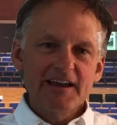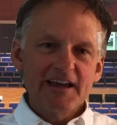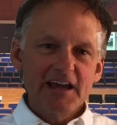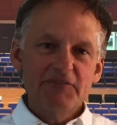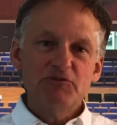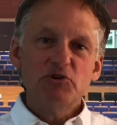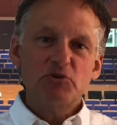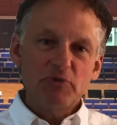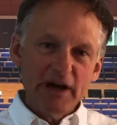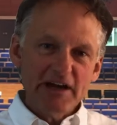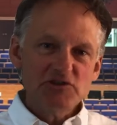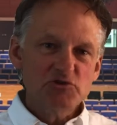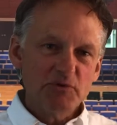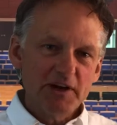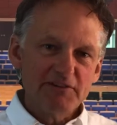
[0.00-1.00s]
If you
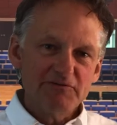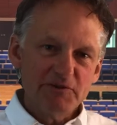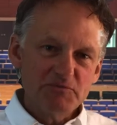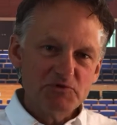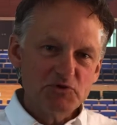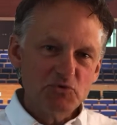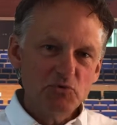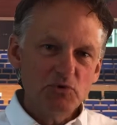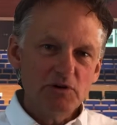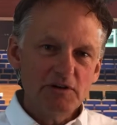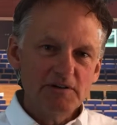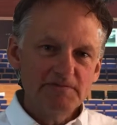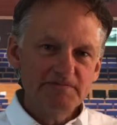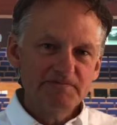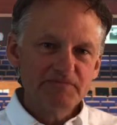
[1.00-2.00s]
graduate from
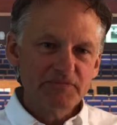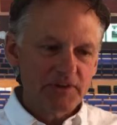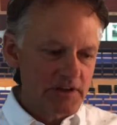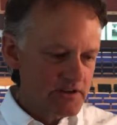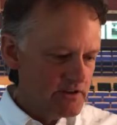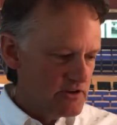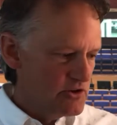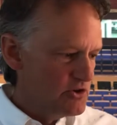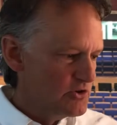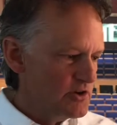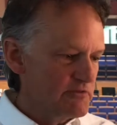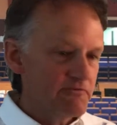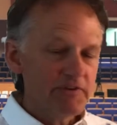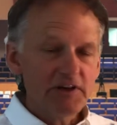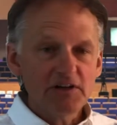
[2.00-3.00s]
school, you
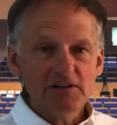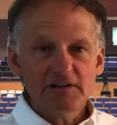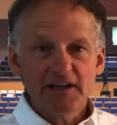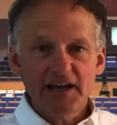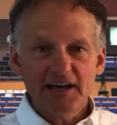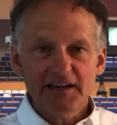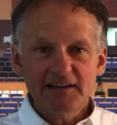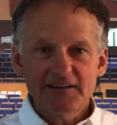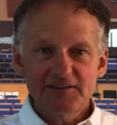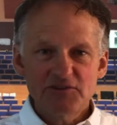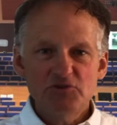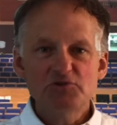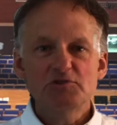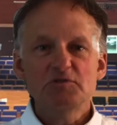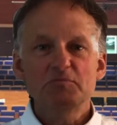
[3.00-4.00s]
could feel like
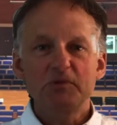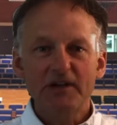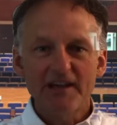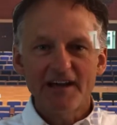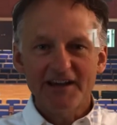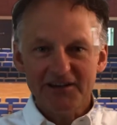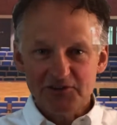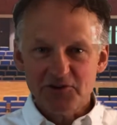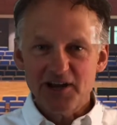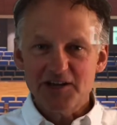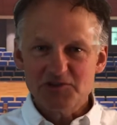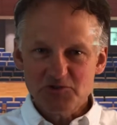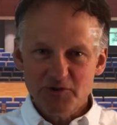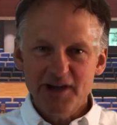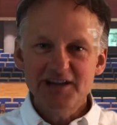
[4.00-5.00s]
you should be at a
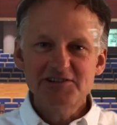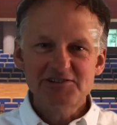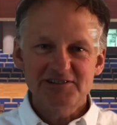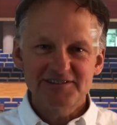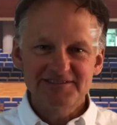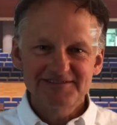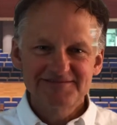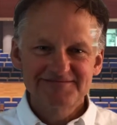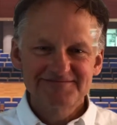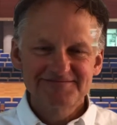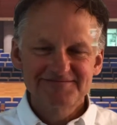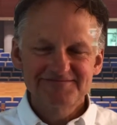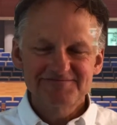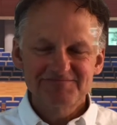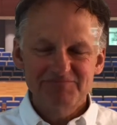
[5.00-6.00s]
graduation.
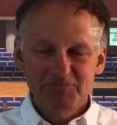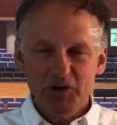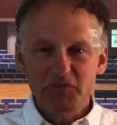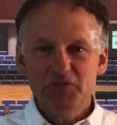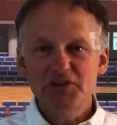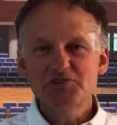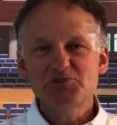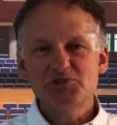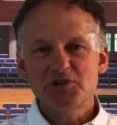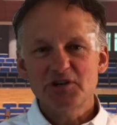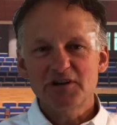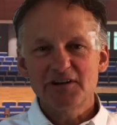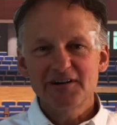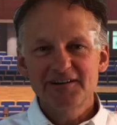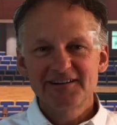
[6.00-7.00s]
But this
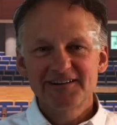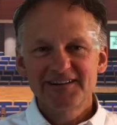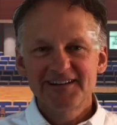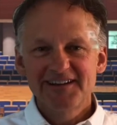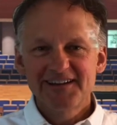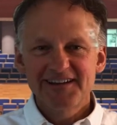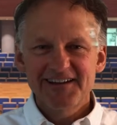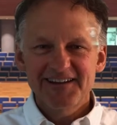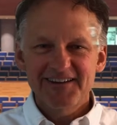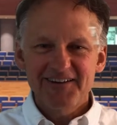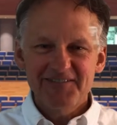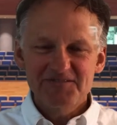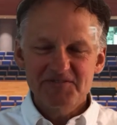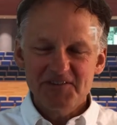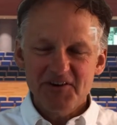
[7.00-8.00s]
year,
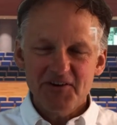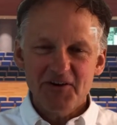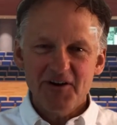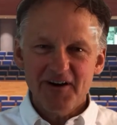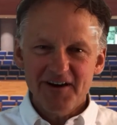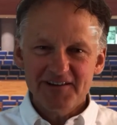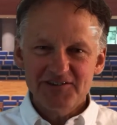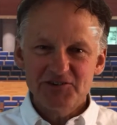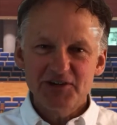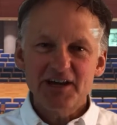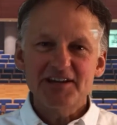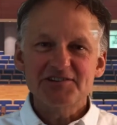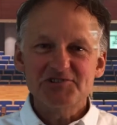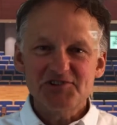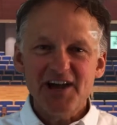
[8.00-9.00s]
you get
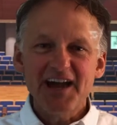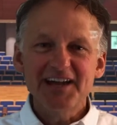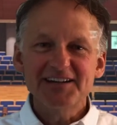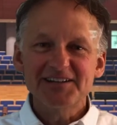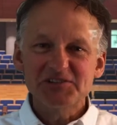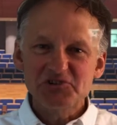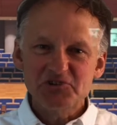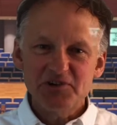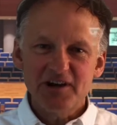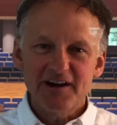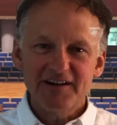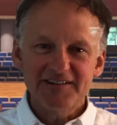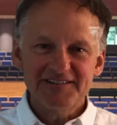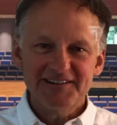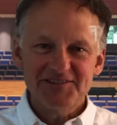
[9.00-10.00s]
a sign in your
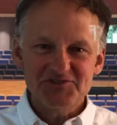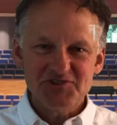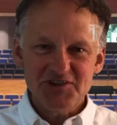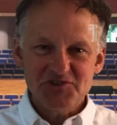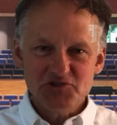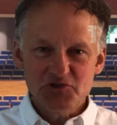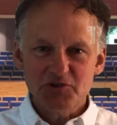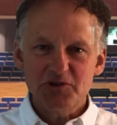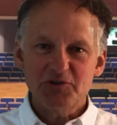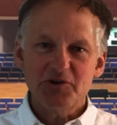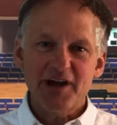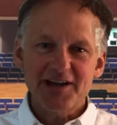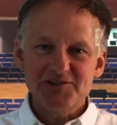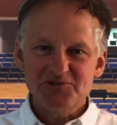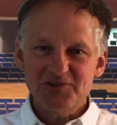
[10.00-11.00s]
yard that says you're a
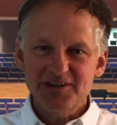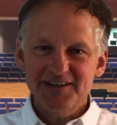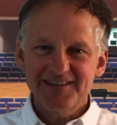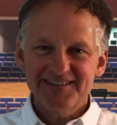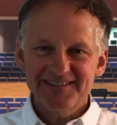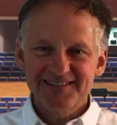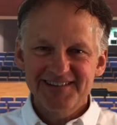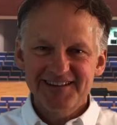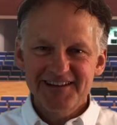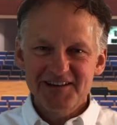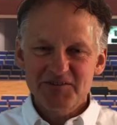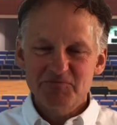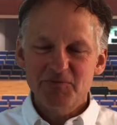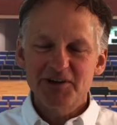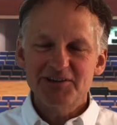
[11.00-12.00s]
graduate,
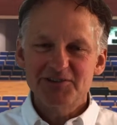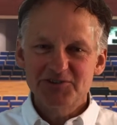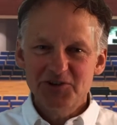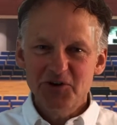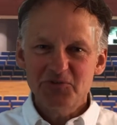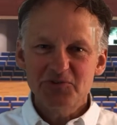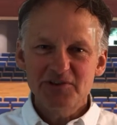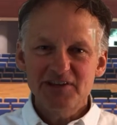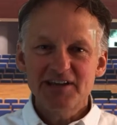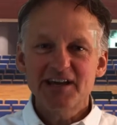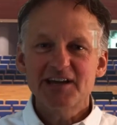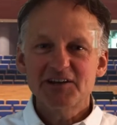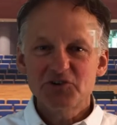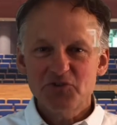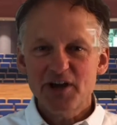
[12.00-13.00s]
but you don't really
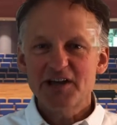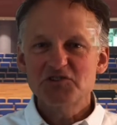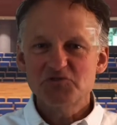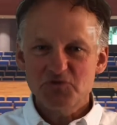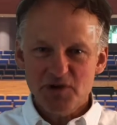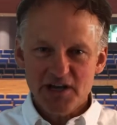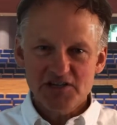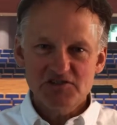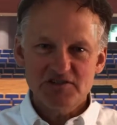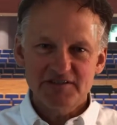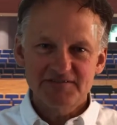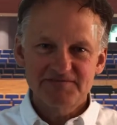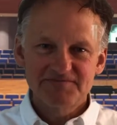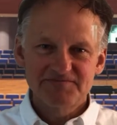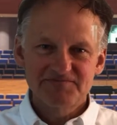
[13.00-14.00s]
get a graduation.